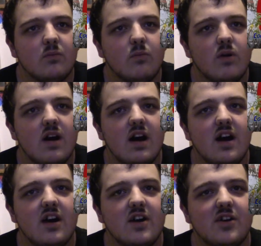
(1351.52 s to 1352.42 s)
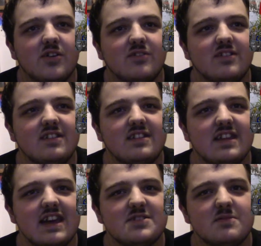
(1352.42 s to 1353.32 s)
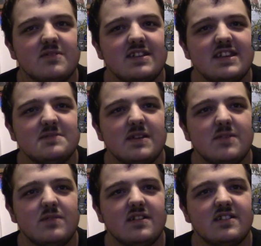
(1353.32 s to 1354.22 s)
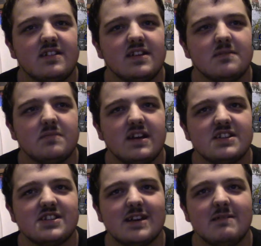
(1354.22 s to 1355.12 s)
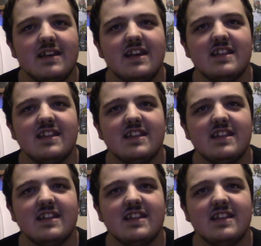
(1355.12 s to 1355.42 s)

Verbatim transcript: Whoa! DanTriple1 needs me in Willdog and Pot Shop.